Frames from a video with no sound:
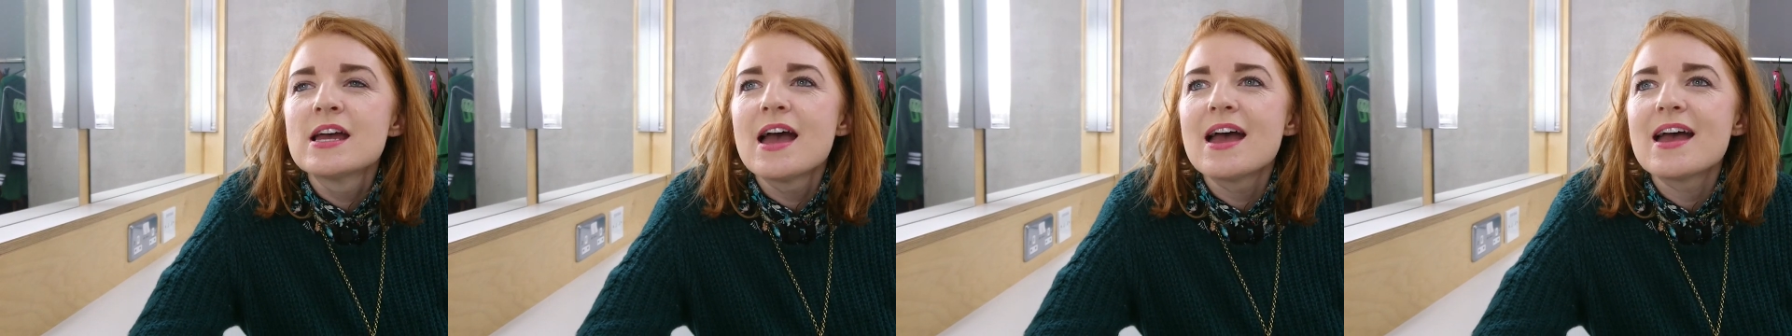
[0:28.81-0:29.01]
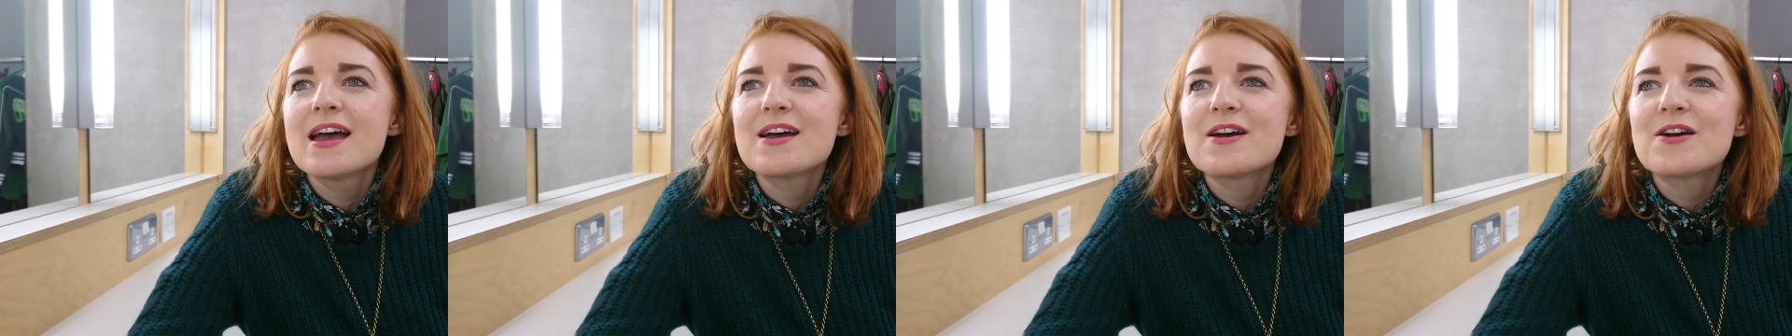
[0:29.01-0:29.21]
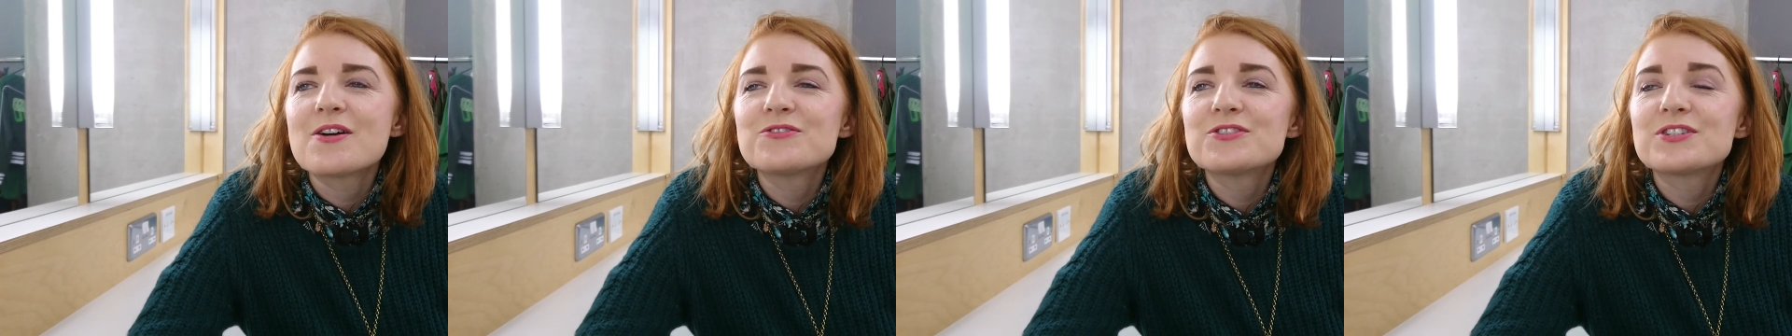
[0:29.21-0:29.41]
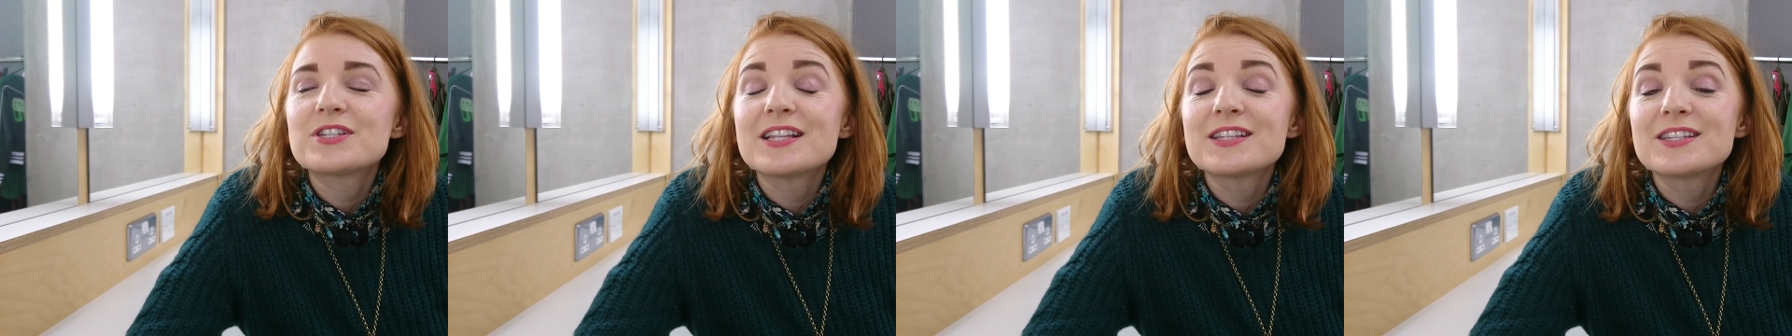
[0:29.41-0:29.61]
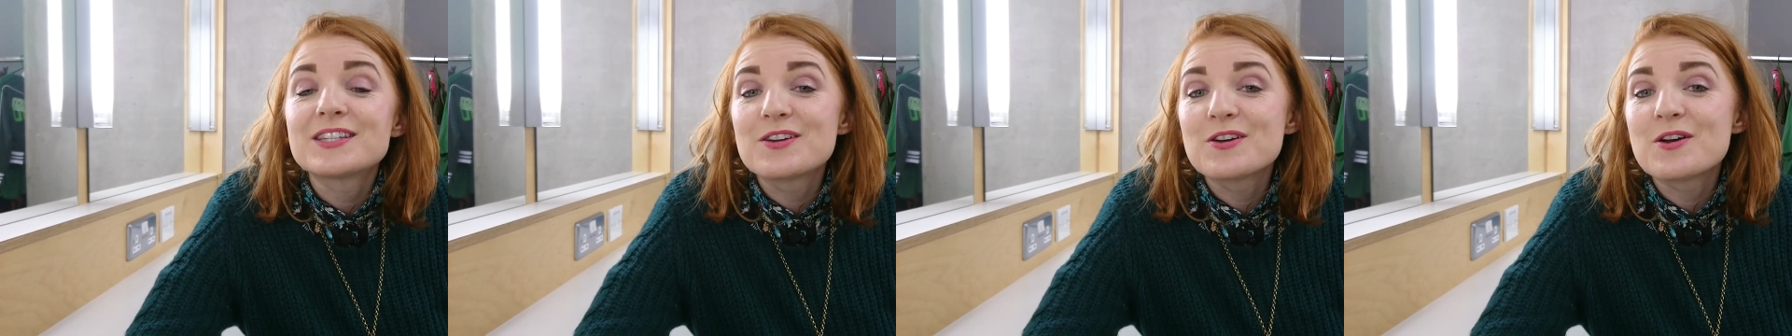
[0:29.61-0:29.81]
Irish
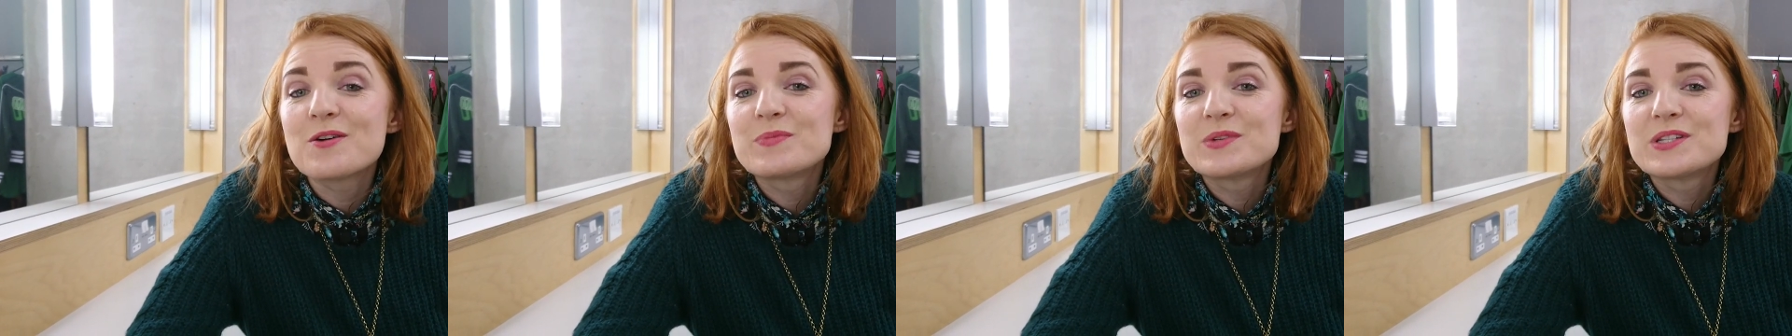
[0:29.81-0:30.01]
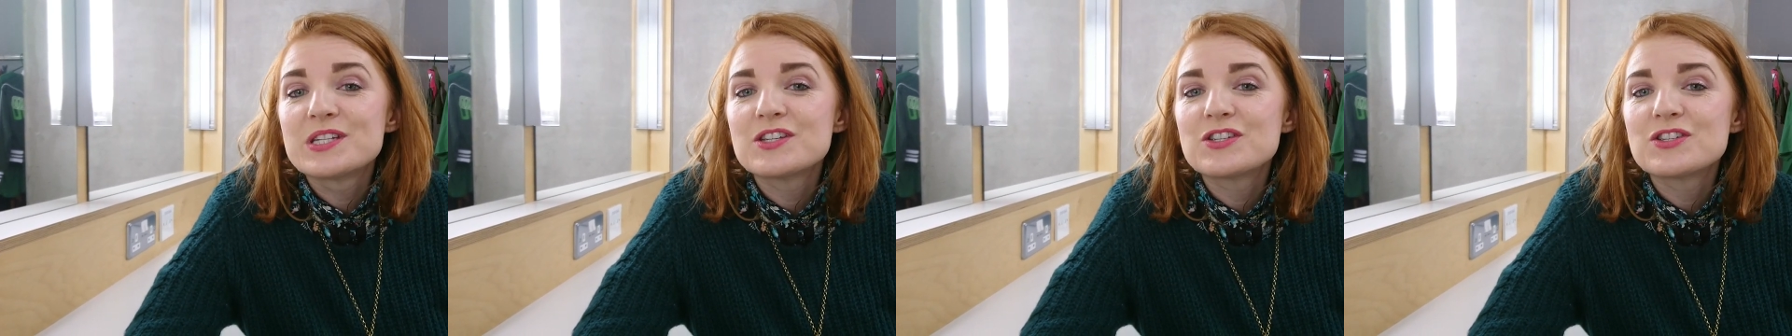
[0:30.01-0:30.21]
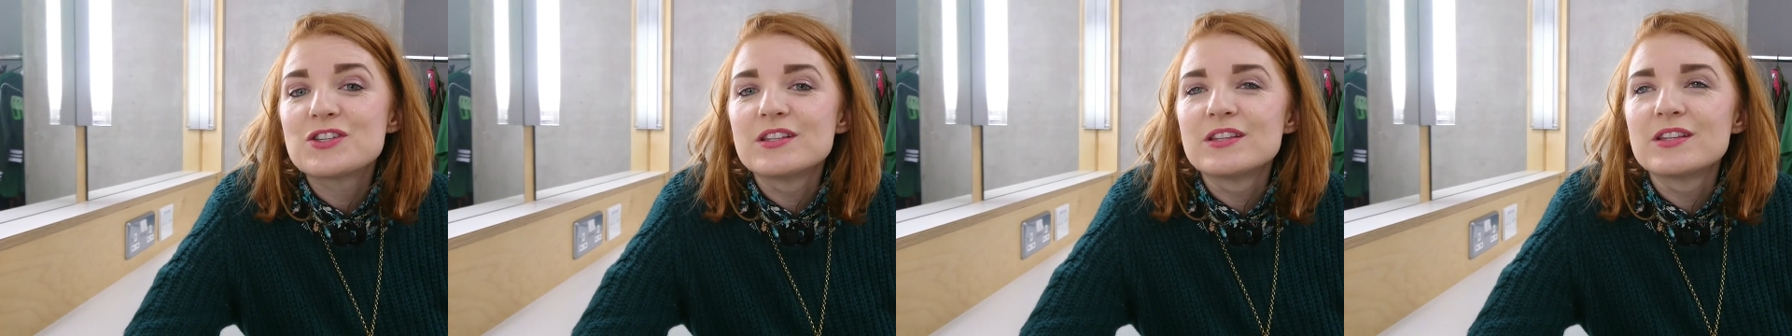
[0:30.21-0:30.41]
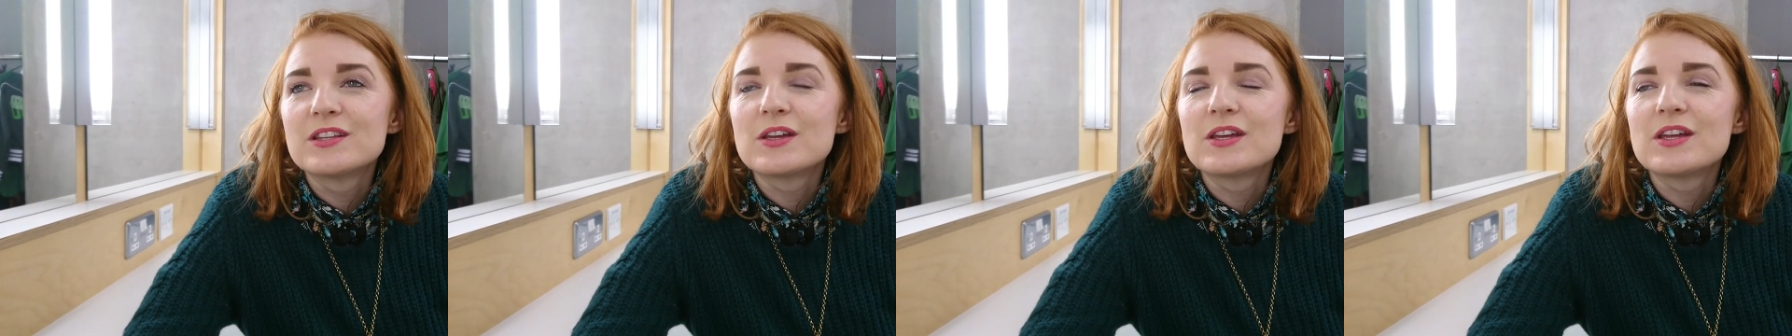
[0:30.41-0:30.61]
dancing competition.